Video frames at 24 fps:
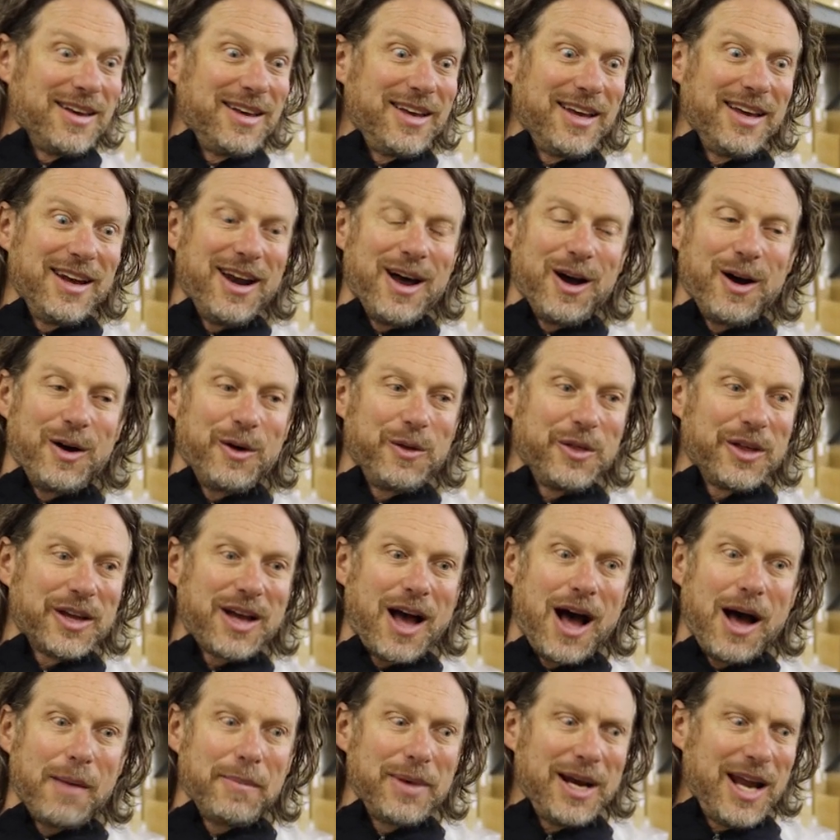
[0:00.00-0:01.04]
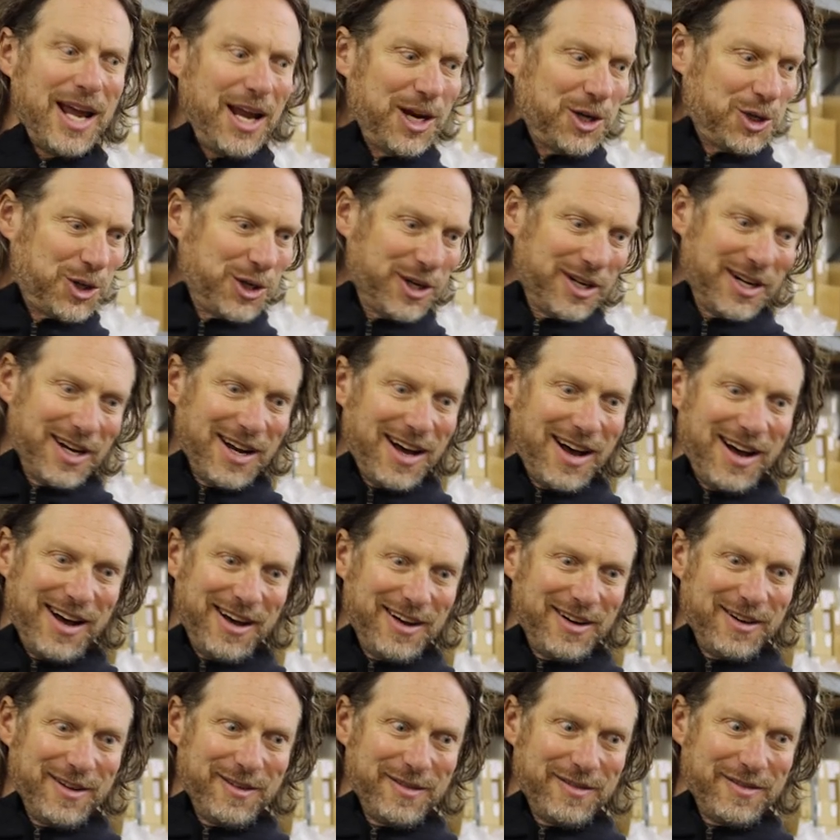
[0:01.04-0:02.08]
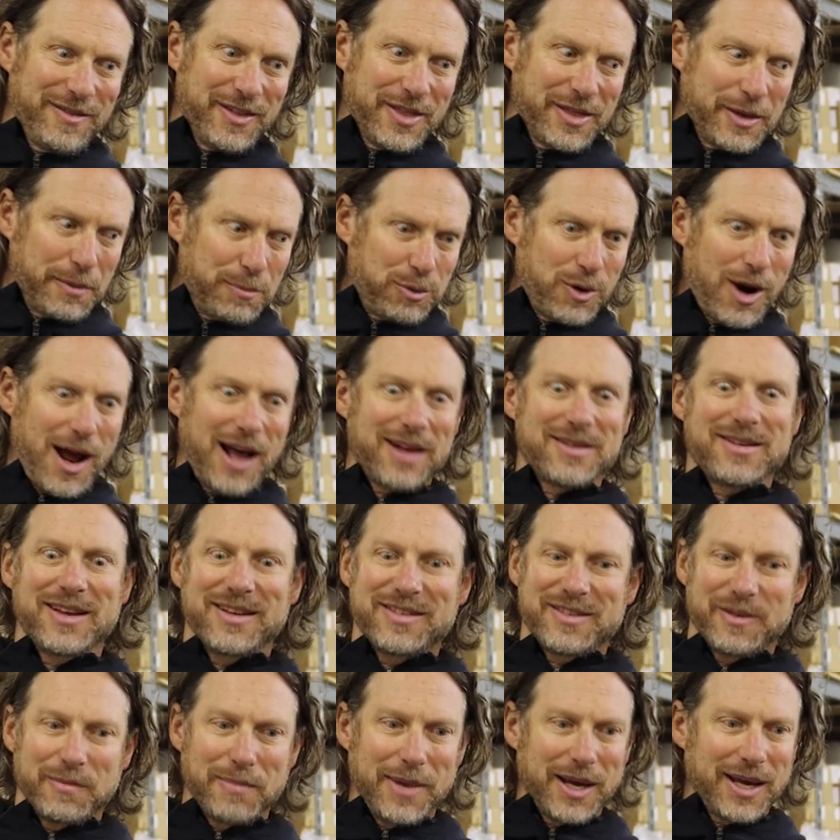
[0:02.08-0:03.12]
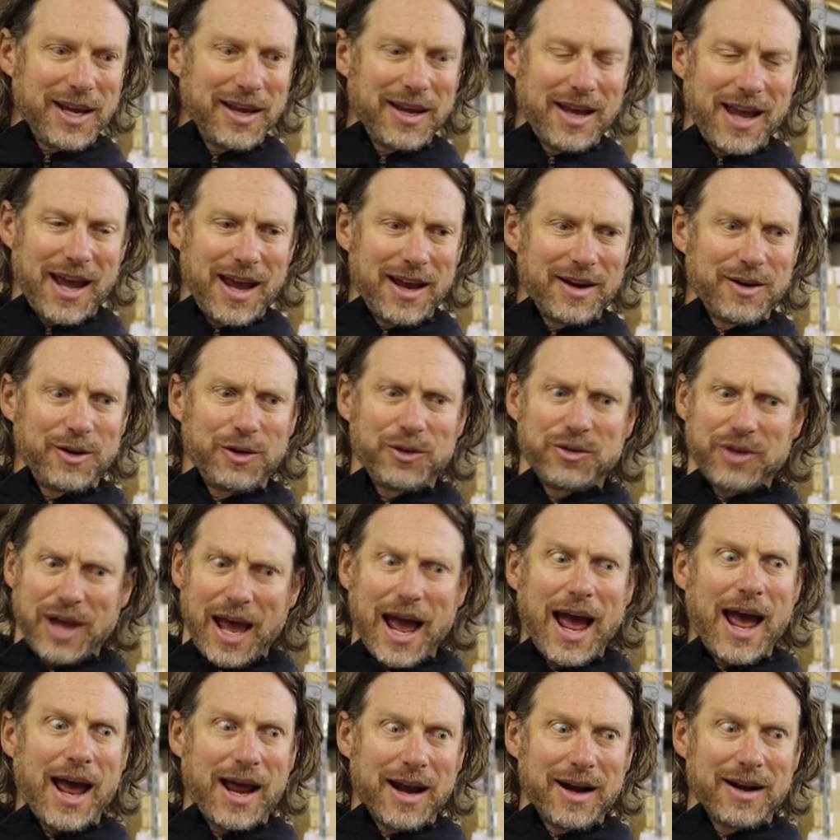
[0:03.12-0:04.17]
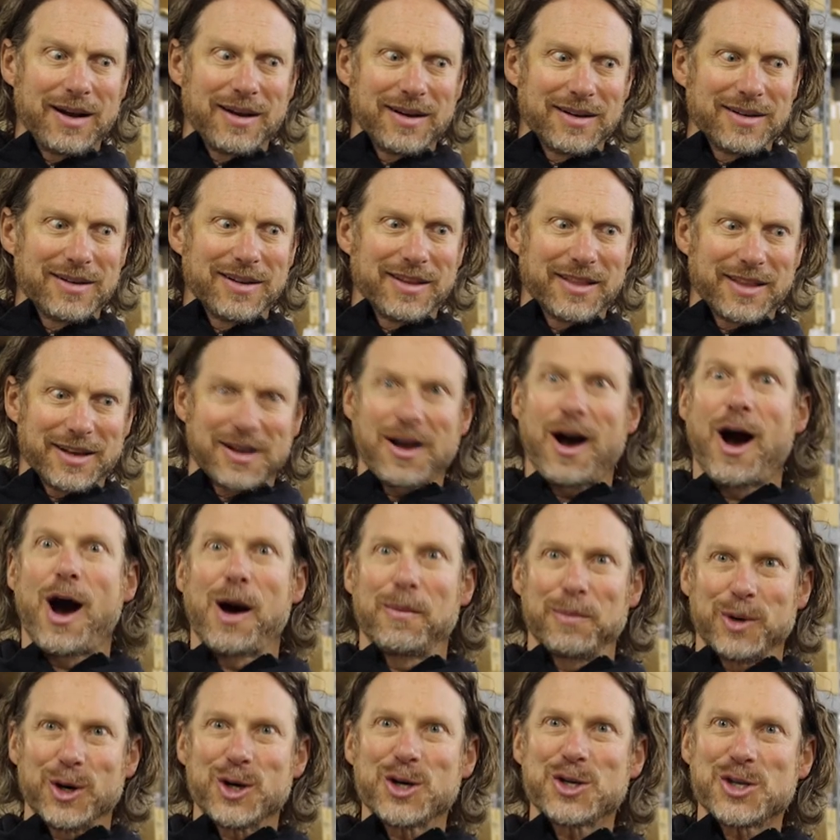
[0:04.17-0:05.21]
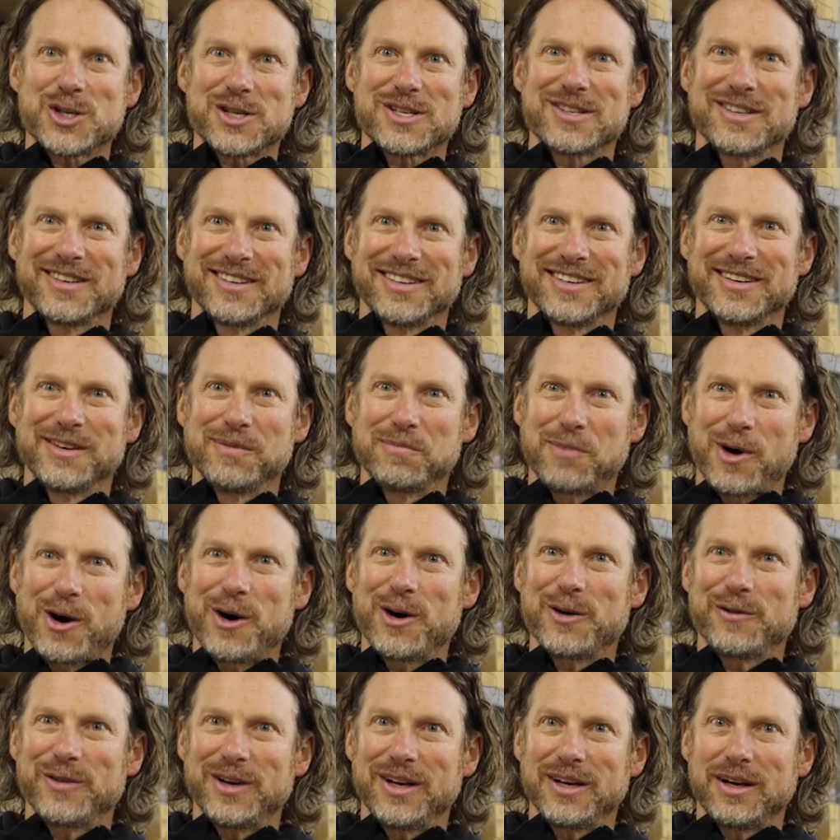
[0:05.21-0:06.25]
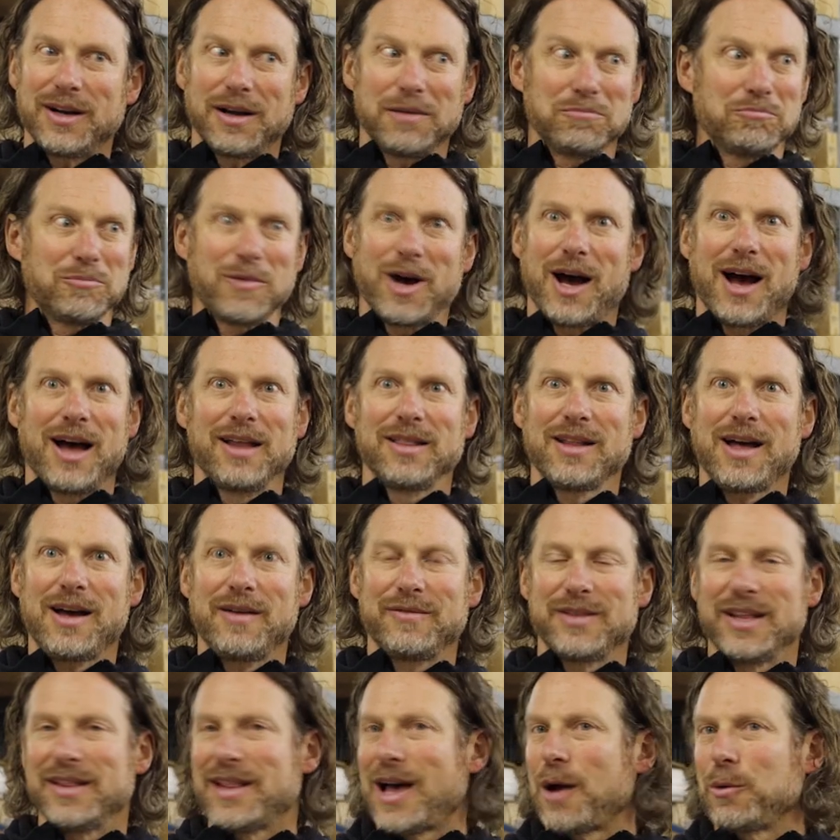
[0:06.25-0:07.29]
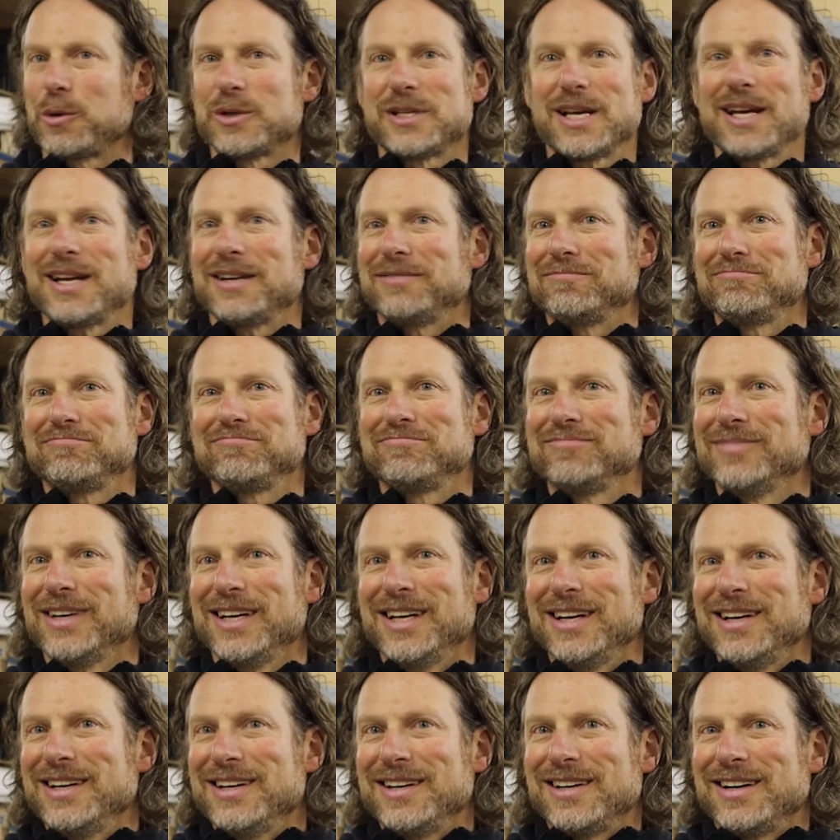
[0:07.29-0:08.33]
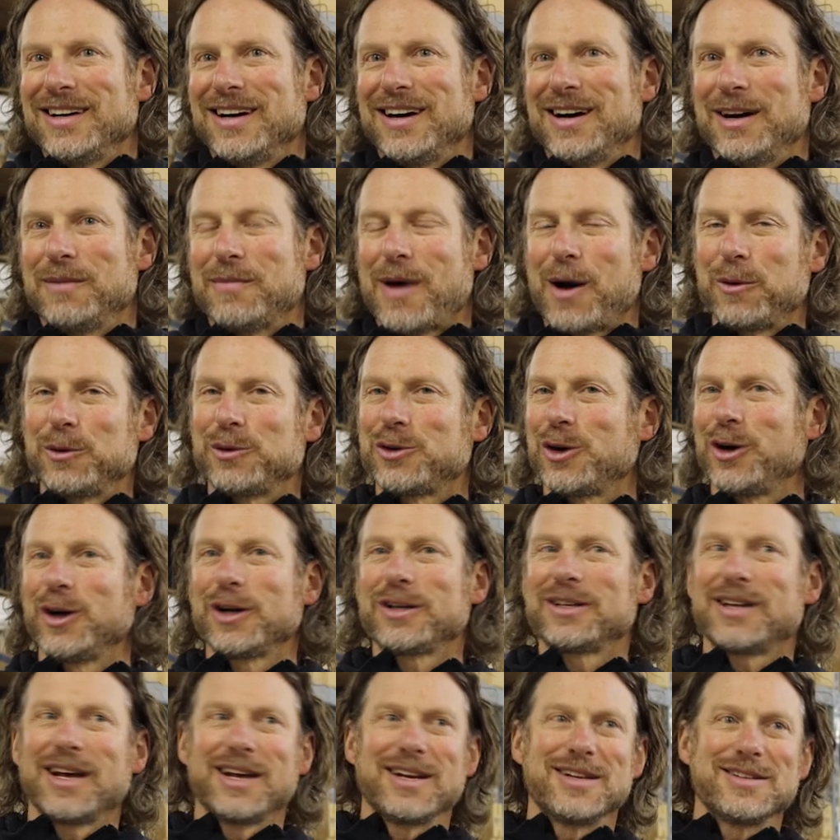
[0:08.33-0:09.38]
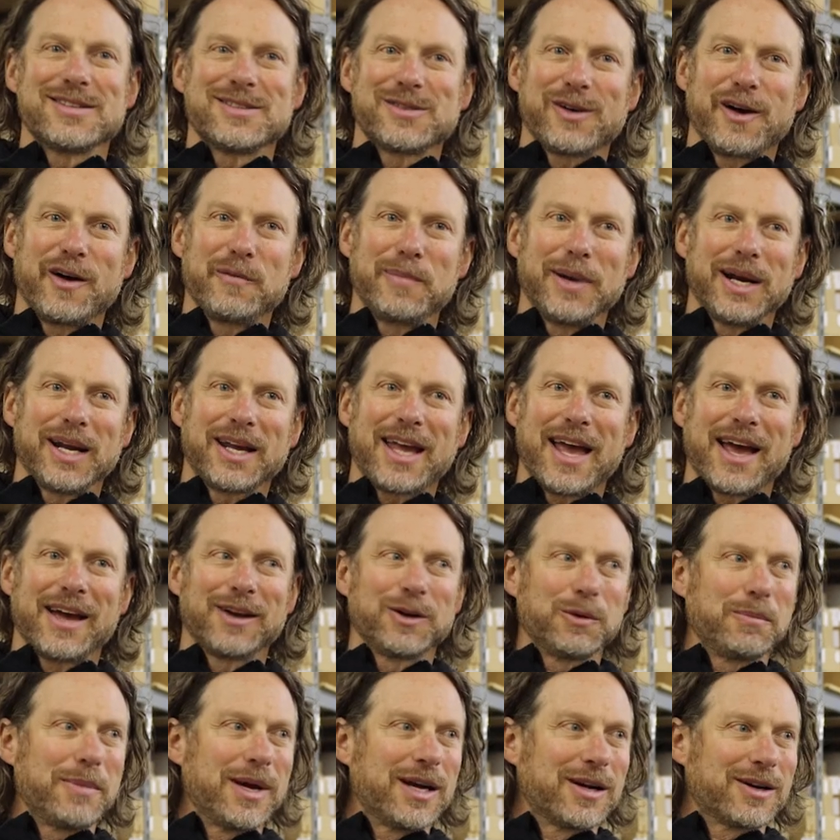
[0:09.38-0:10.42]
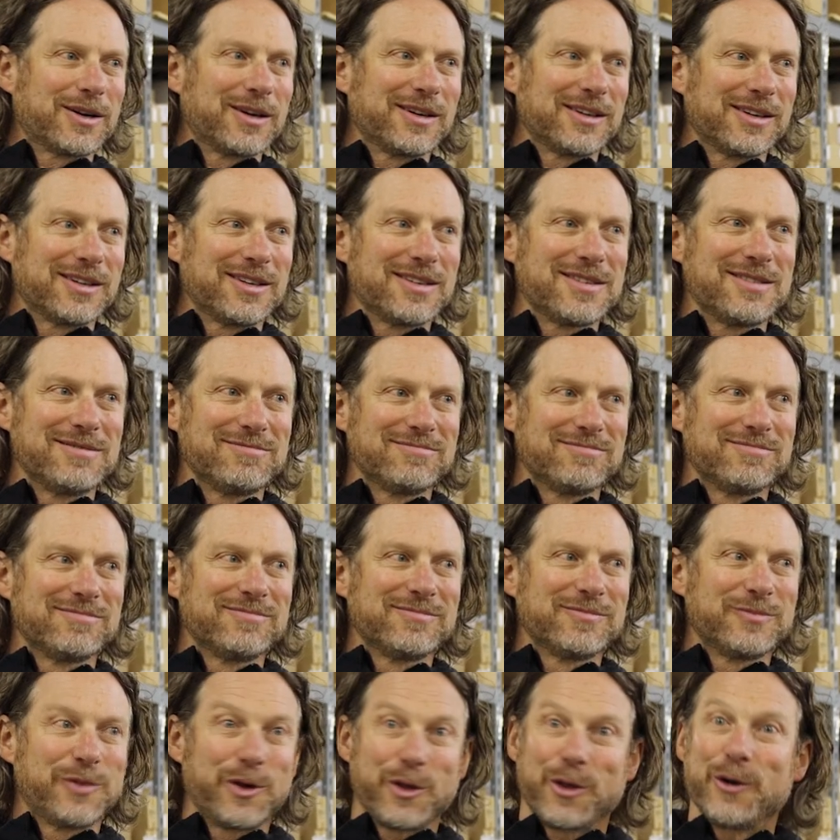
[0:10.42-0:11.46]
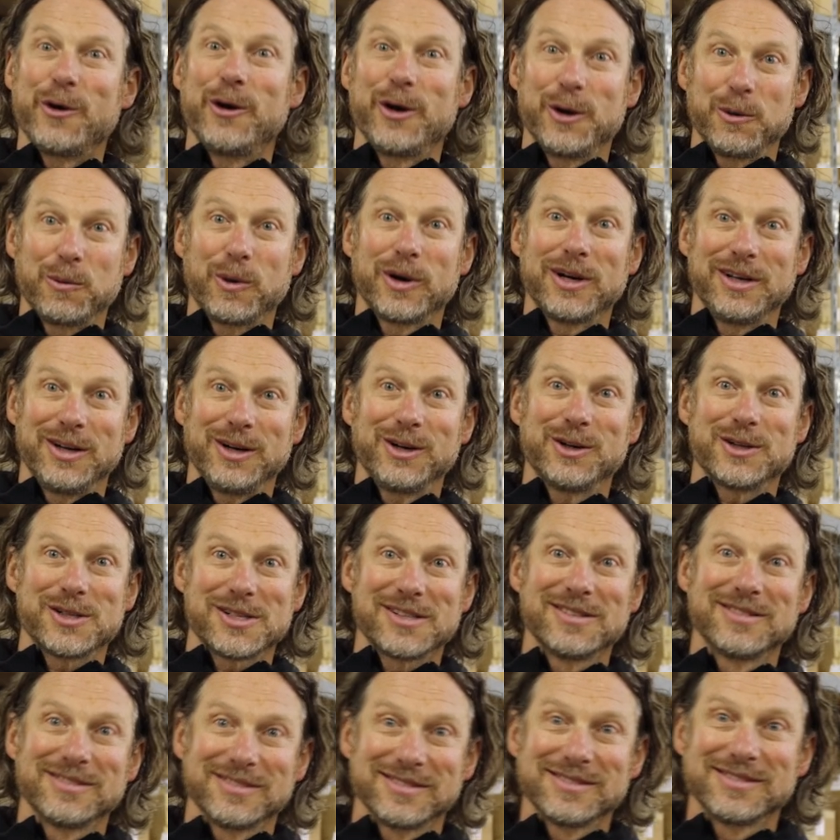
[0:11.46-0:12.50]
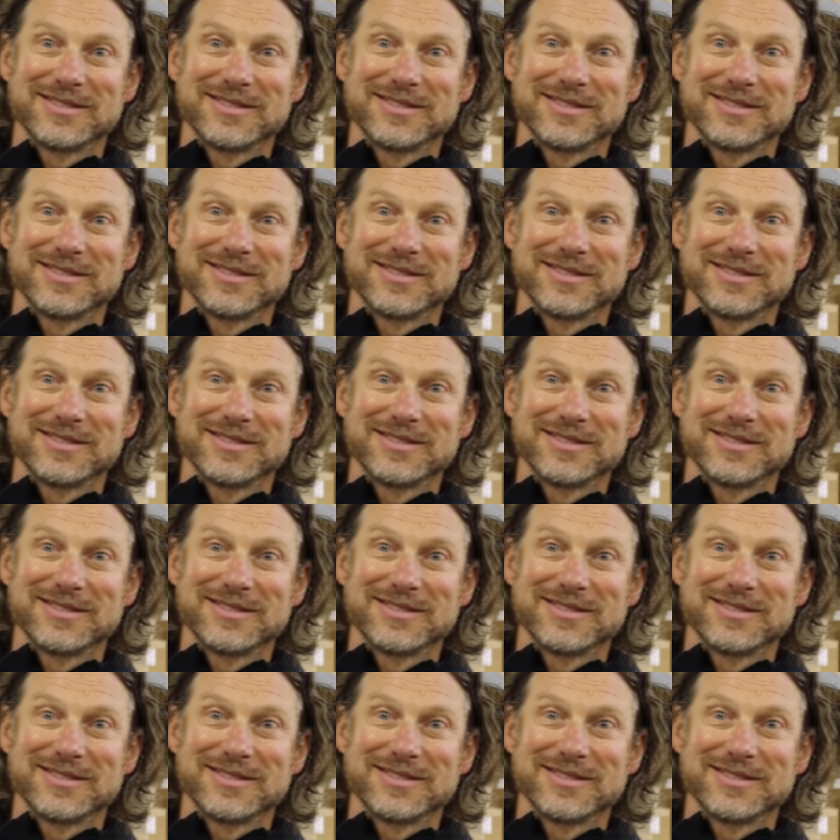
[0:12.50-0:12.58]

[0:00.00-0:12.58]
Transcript: you know, the combination of the process of making candles and the commerce part of it, mm-hmm. I loved, and that was it. I was hooked, and so I've been a candle maker for 31 years.